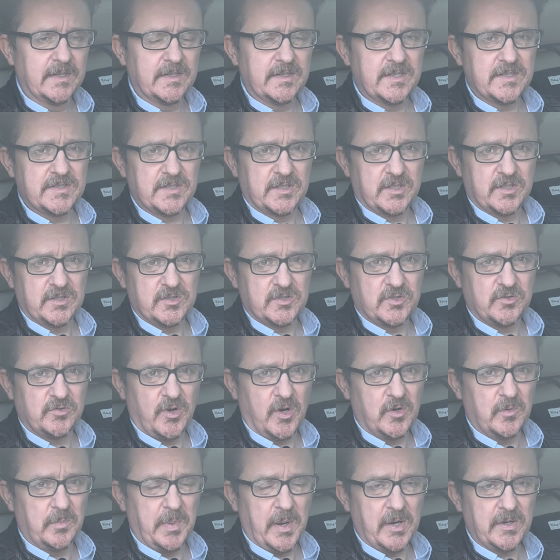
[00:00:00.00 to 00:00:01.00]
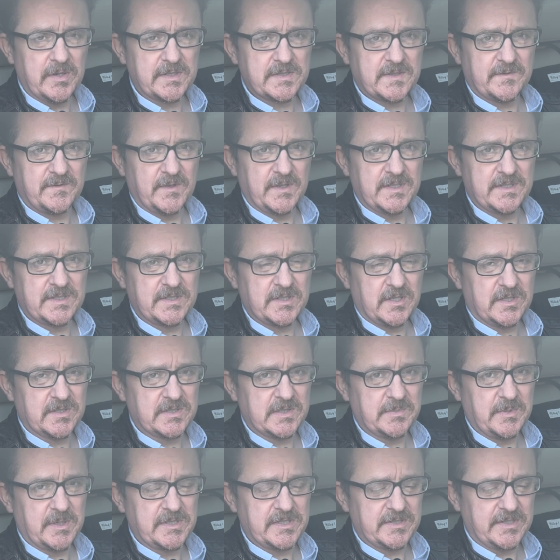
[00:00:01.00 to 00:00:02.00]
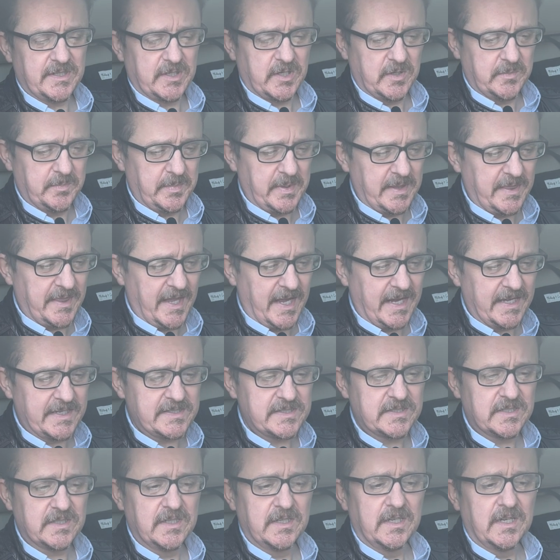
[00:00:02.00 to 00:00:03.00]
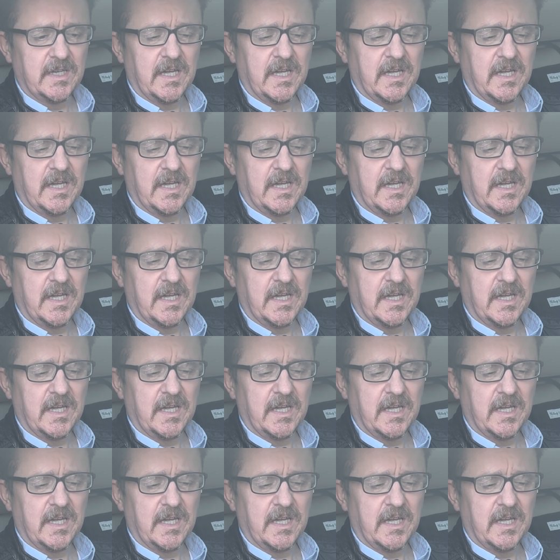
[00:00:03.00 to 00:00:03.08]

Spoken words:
There's a control box for the starter motor, it could be that,